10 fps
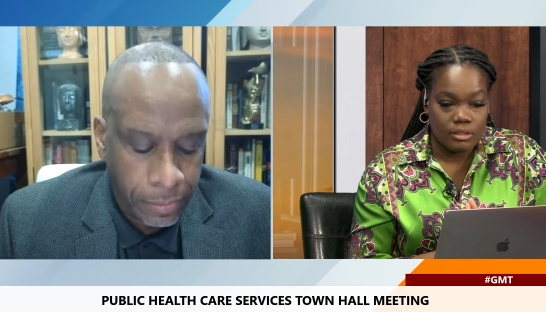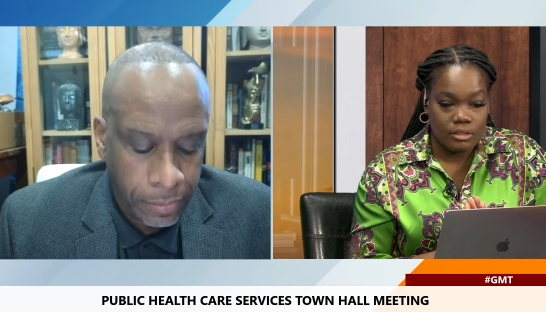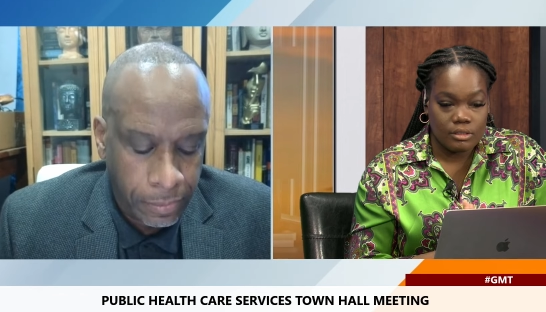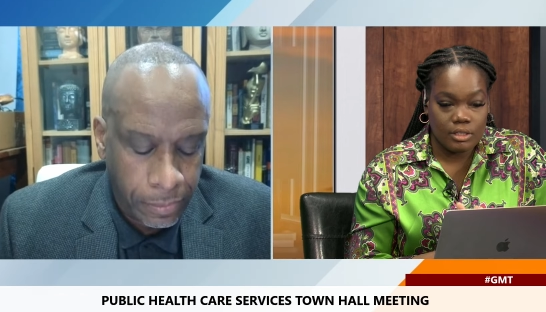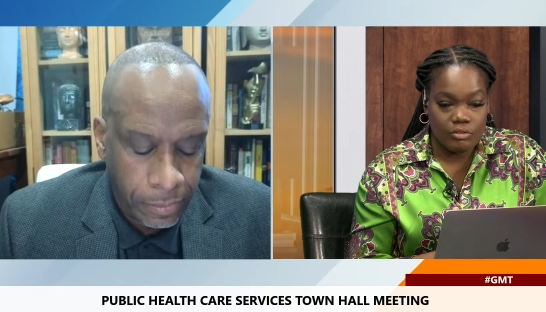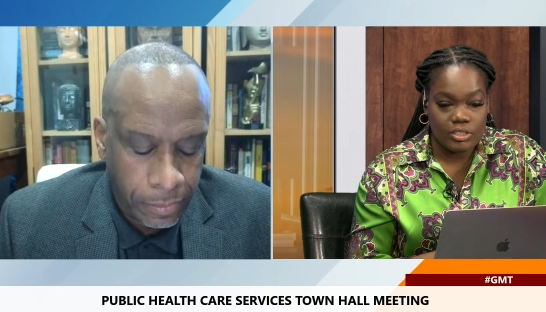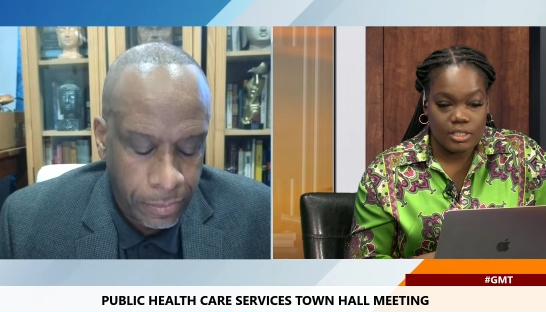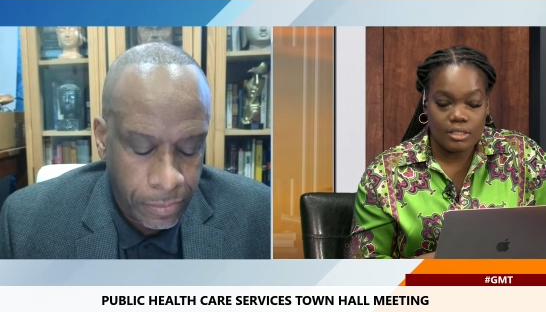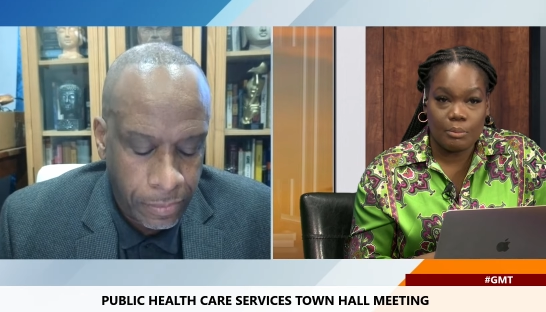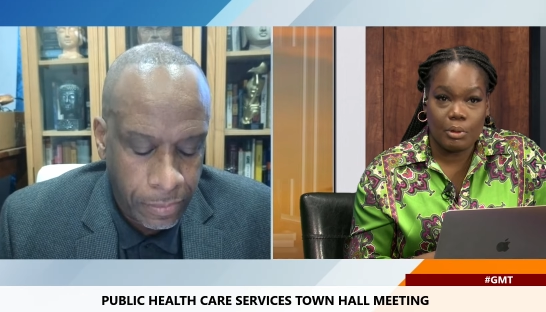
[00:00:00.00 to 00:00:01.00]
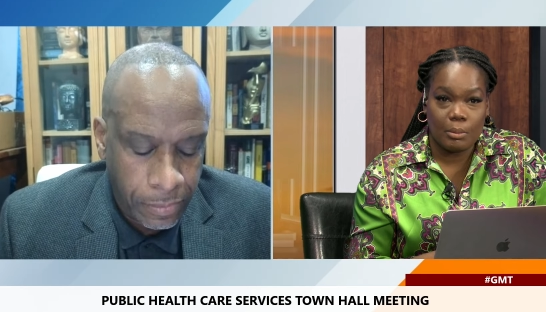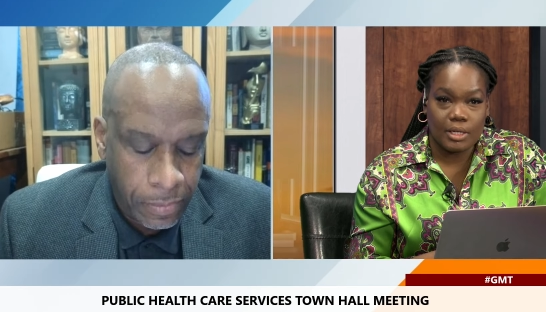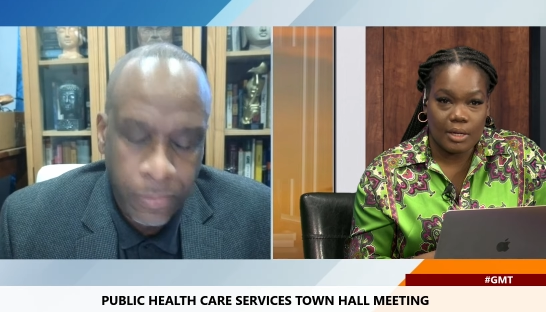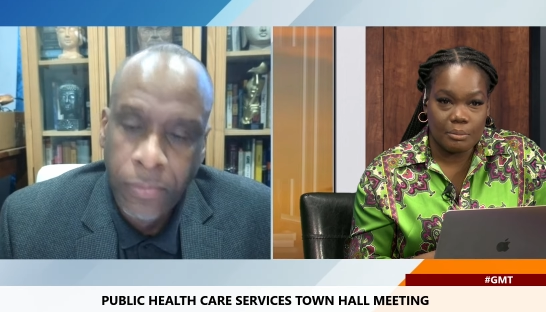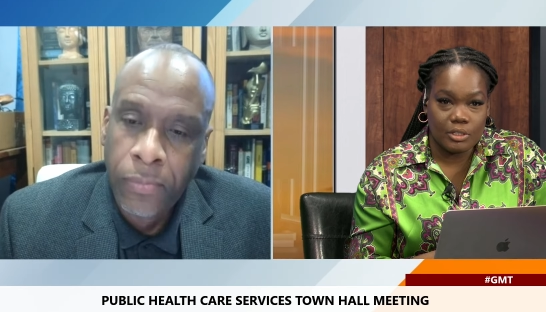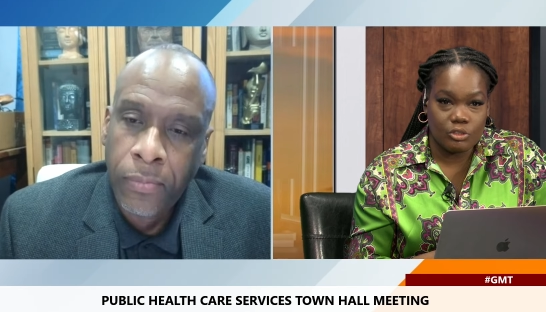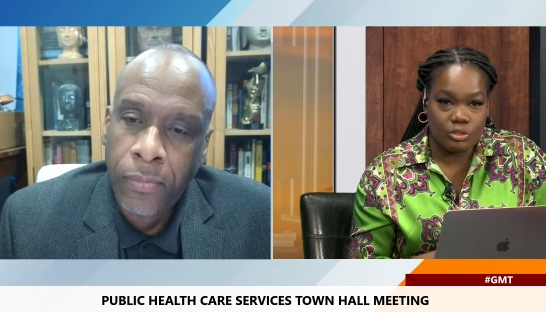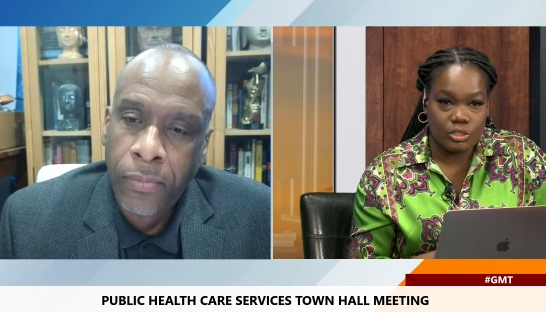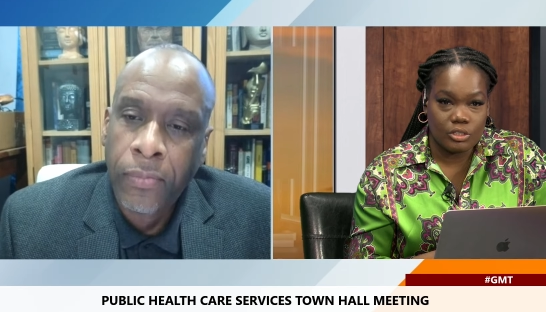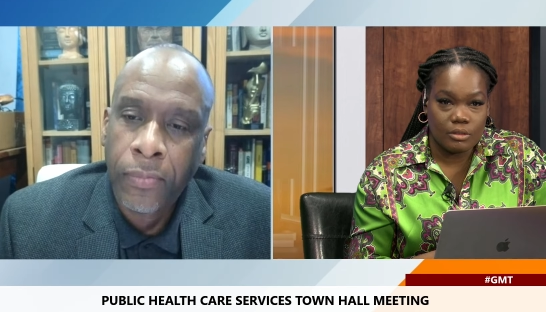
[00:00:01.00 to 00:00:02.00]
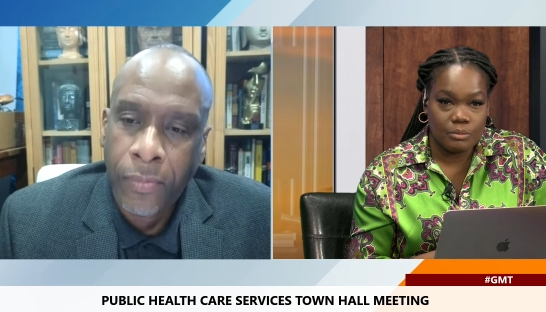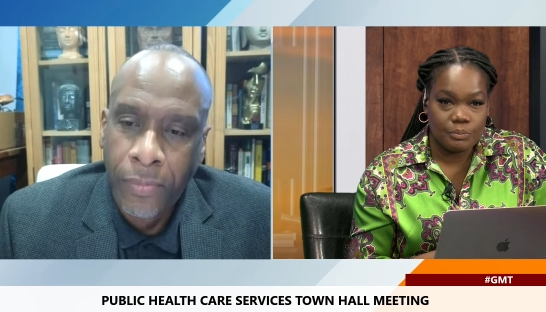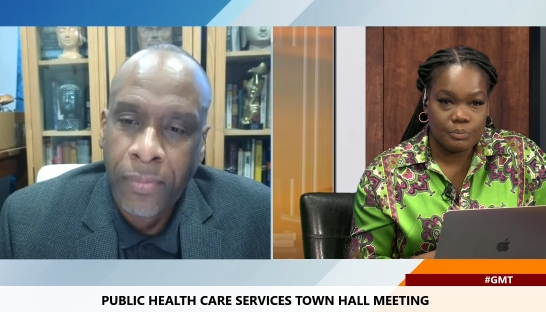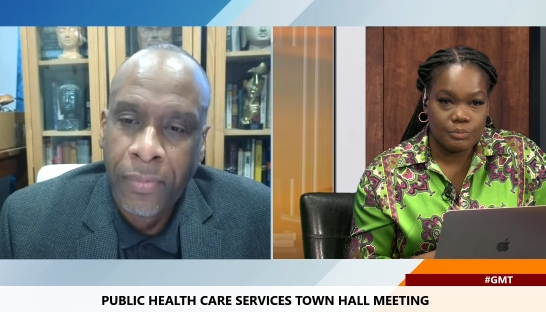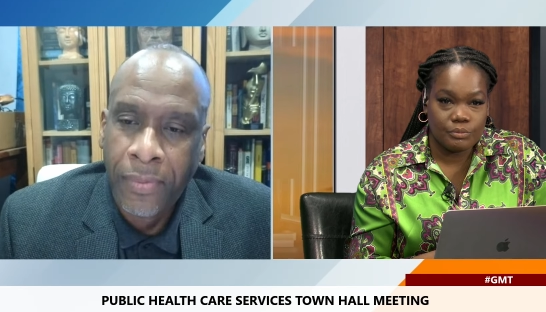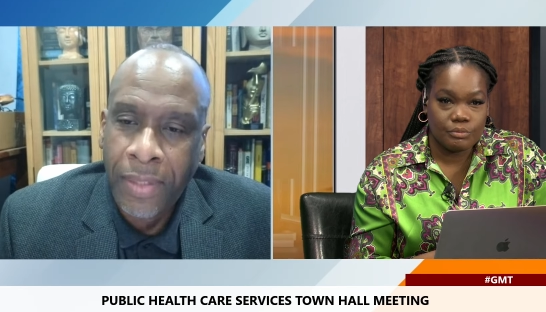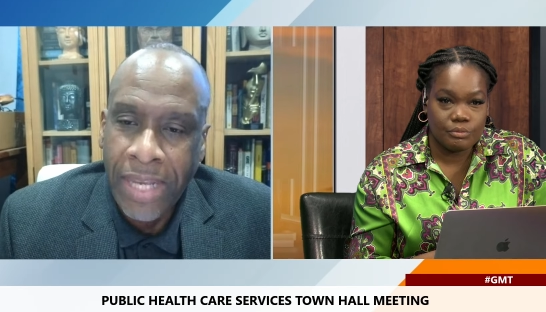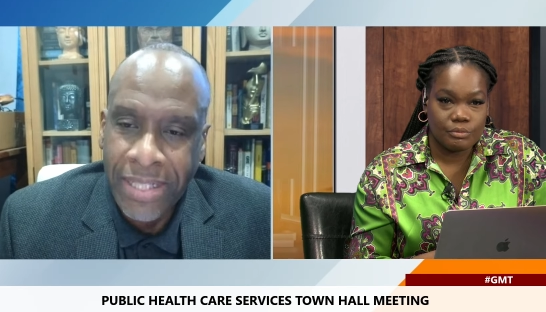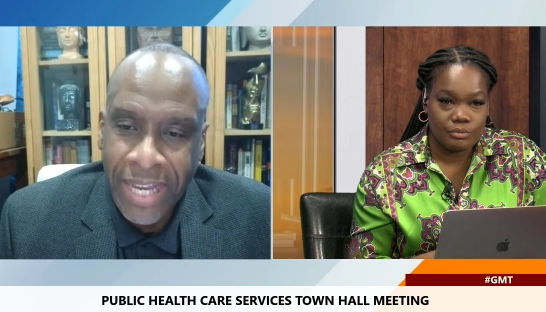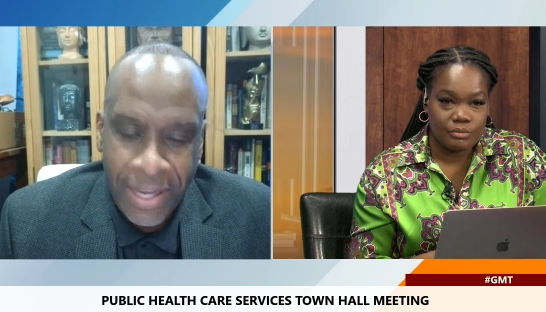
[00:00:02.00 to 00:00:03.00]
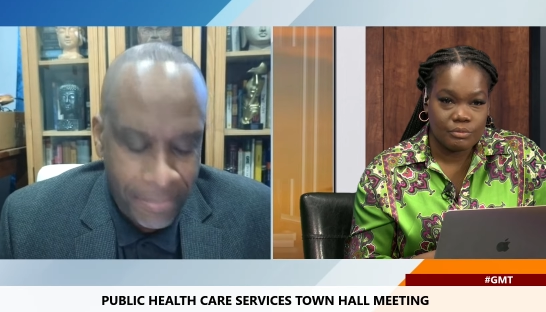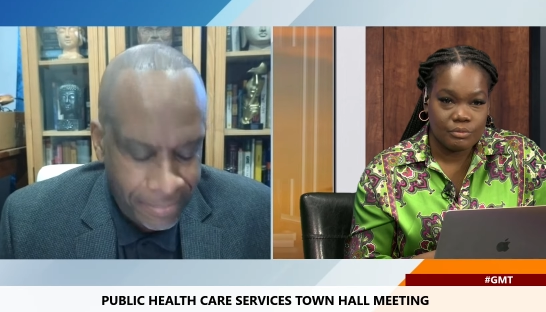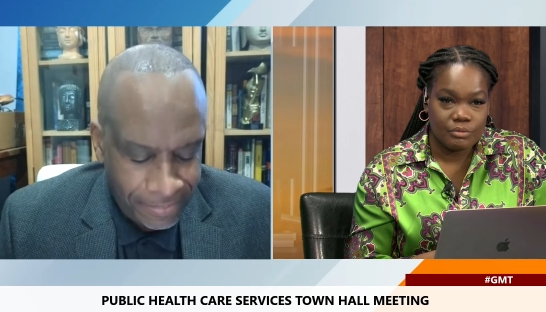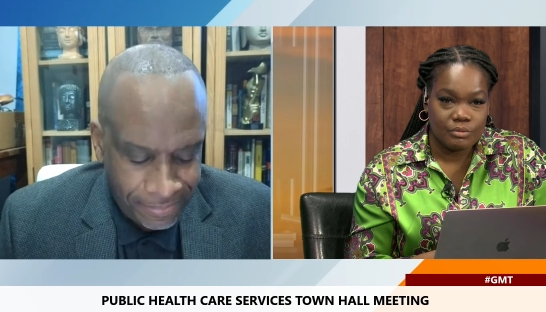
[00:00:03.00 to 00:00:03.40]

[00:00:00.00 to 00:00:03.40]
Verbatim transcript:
Speaker 1: Services and Public Administration.
Speaker 2: Yes, I am.